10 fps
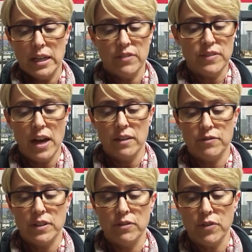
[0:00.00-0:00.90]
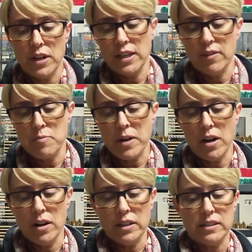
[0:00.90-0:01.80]
If not, feel free to give him a
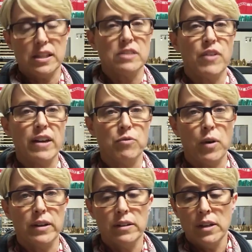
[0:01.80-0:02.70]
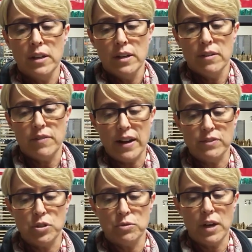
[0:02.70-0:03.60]
call at
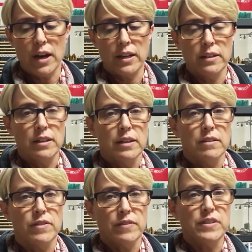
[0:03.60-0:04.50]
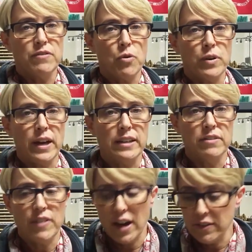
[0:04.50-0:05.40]

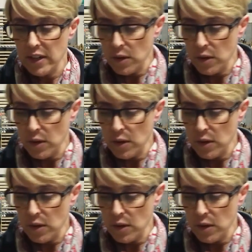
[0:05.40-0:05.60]
651-529-5495.